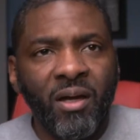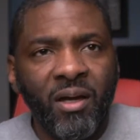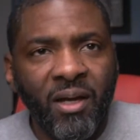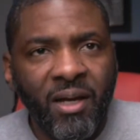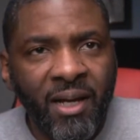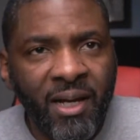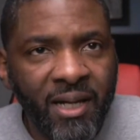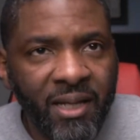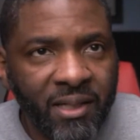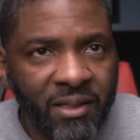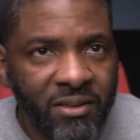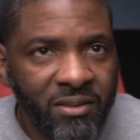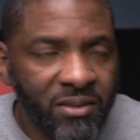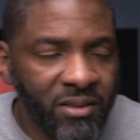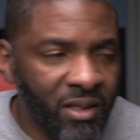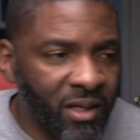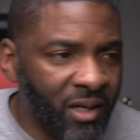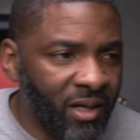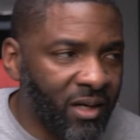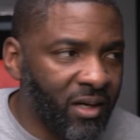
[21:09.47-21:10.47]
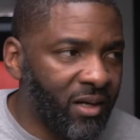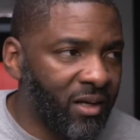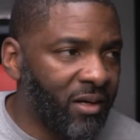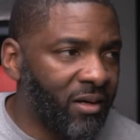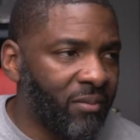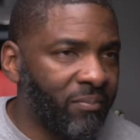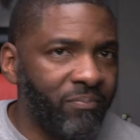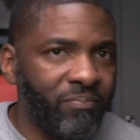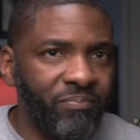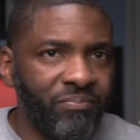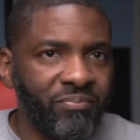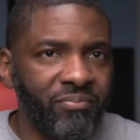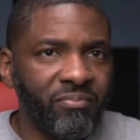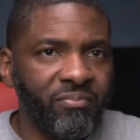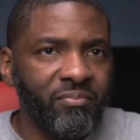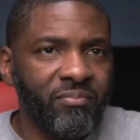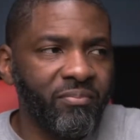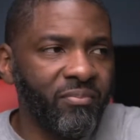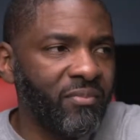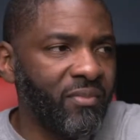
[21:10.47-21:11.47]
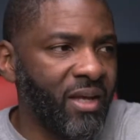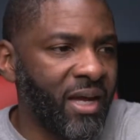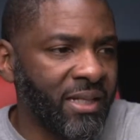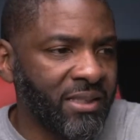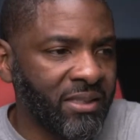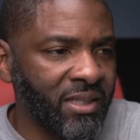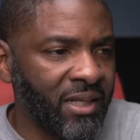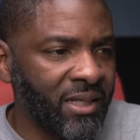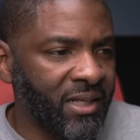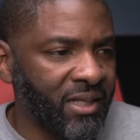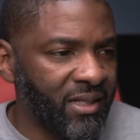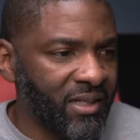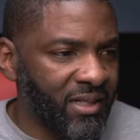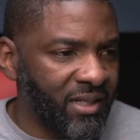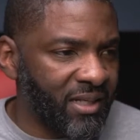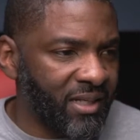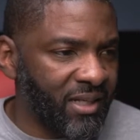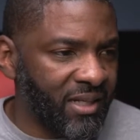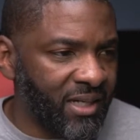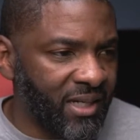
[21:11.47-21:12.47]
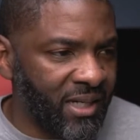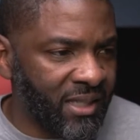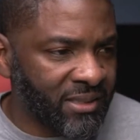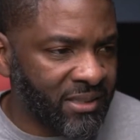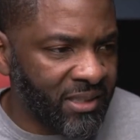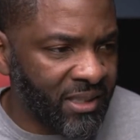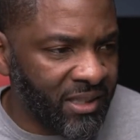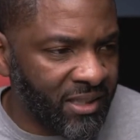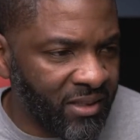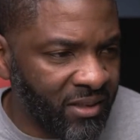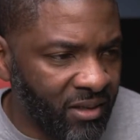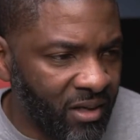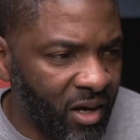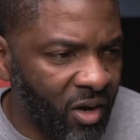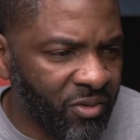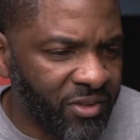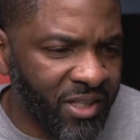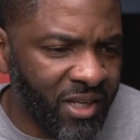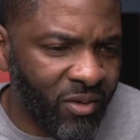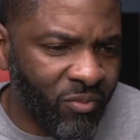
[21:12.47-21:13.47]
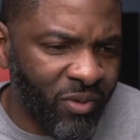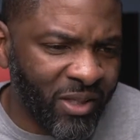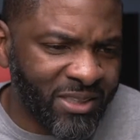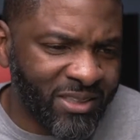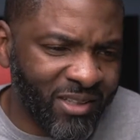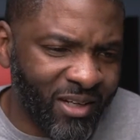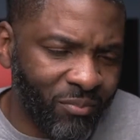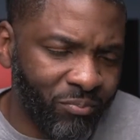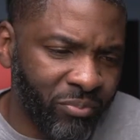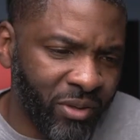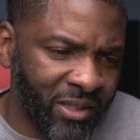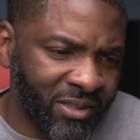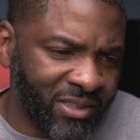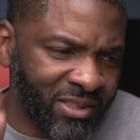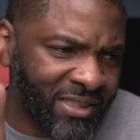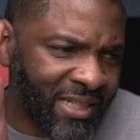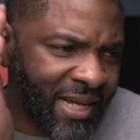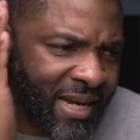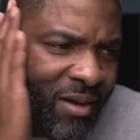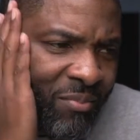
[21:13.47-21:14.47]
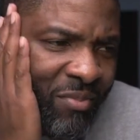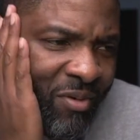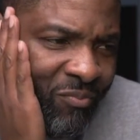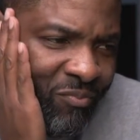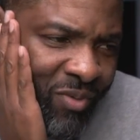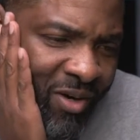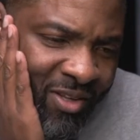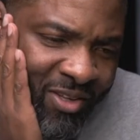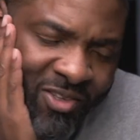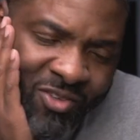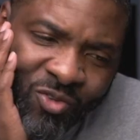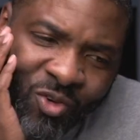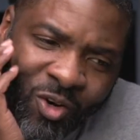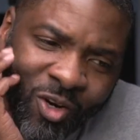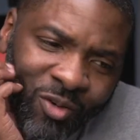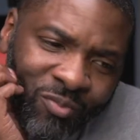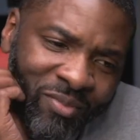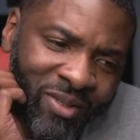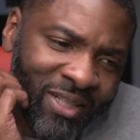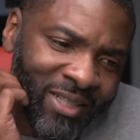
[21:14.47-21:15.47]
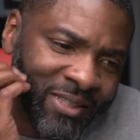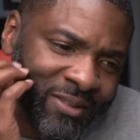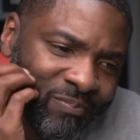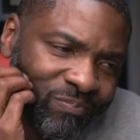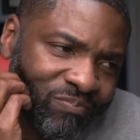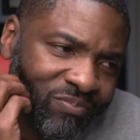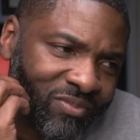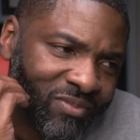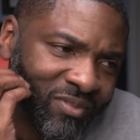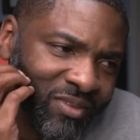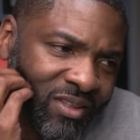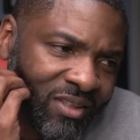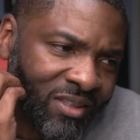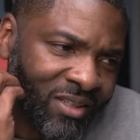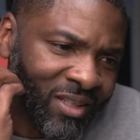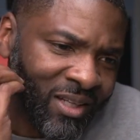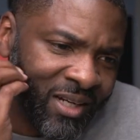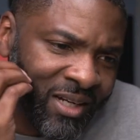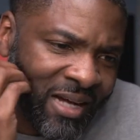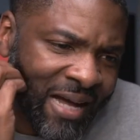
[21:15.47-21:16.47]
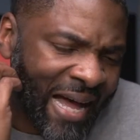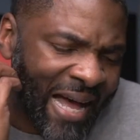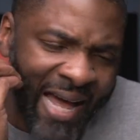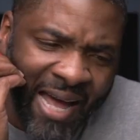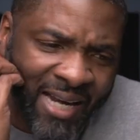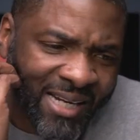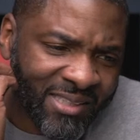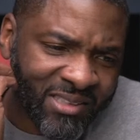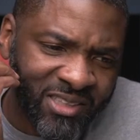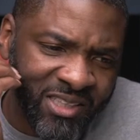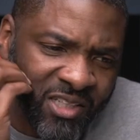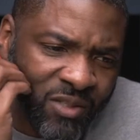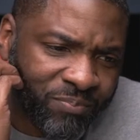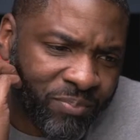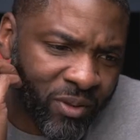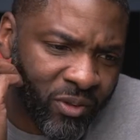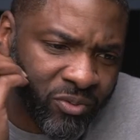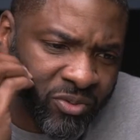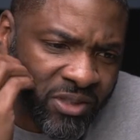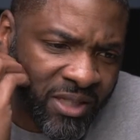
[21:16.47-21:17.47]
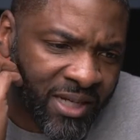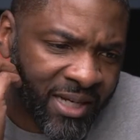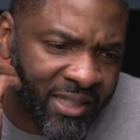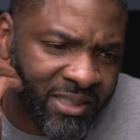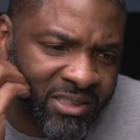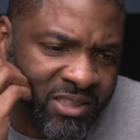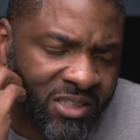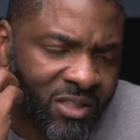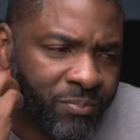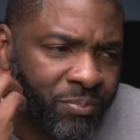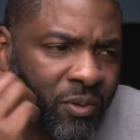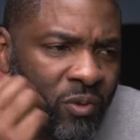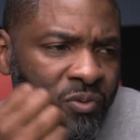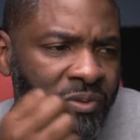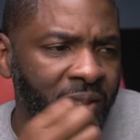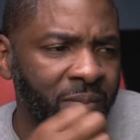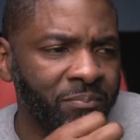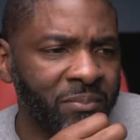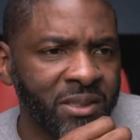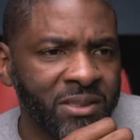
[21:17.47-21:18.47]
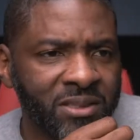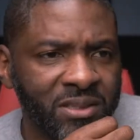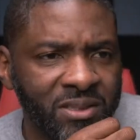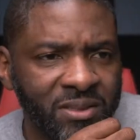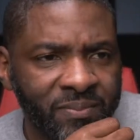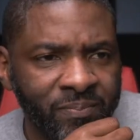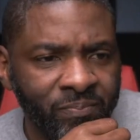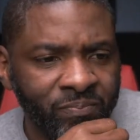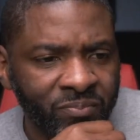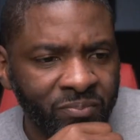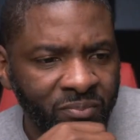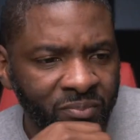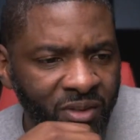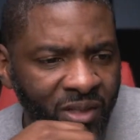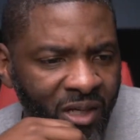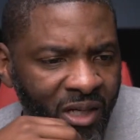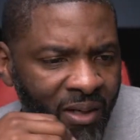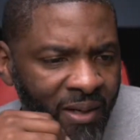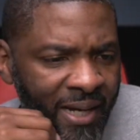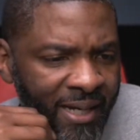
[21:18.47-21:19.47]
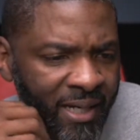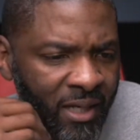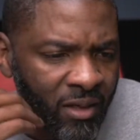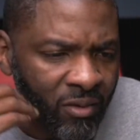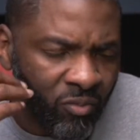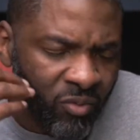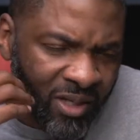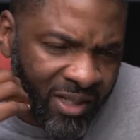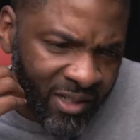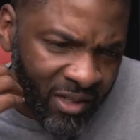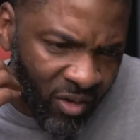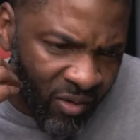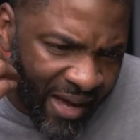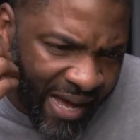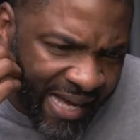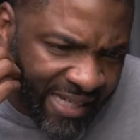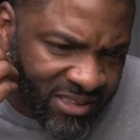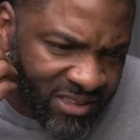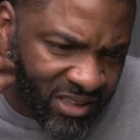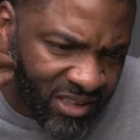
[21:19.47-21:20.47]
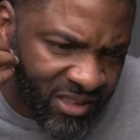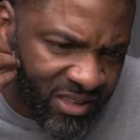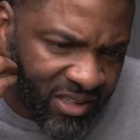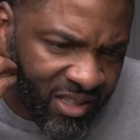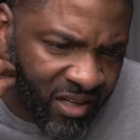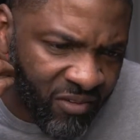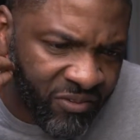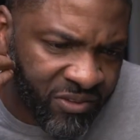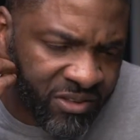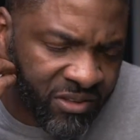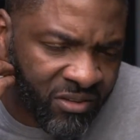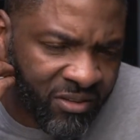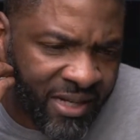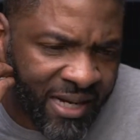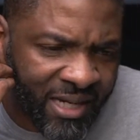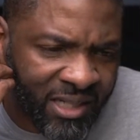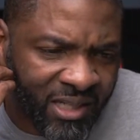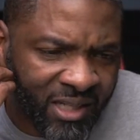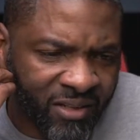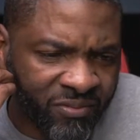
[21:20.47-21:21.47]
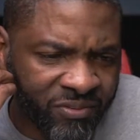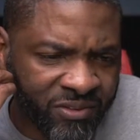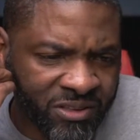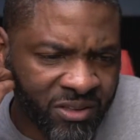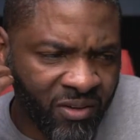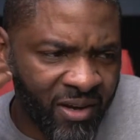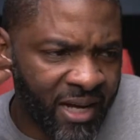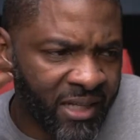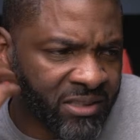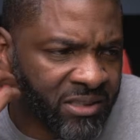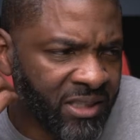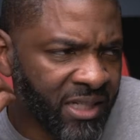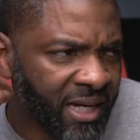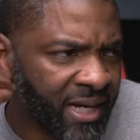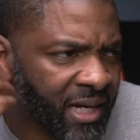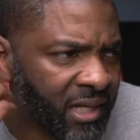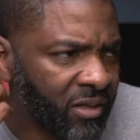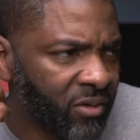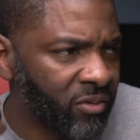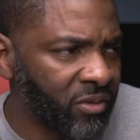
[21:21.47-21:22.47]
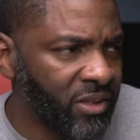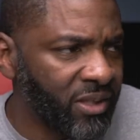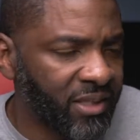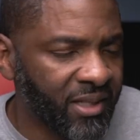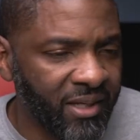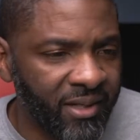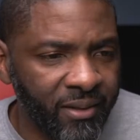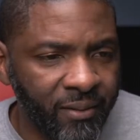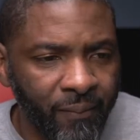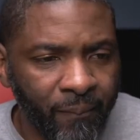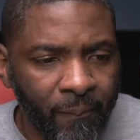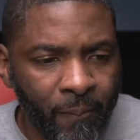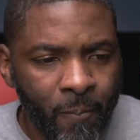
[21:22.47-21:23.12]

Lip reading: Hey, I think, oh yeah, what's up, brother? Shout out my brother Squirt, man. Yeah, I didn't see your post. I ain't see your post. I missed it. I got it on IG. If it's on IG, I gotta go look at it.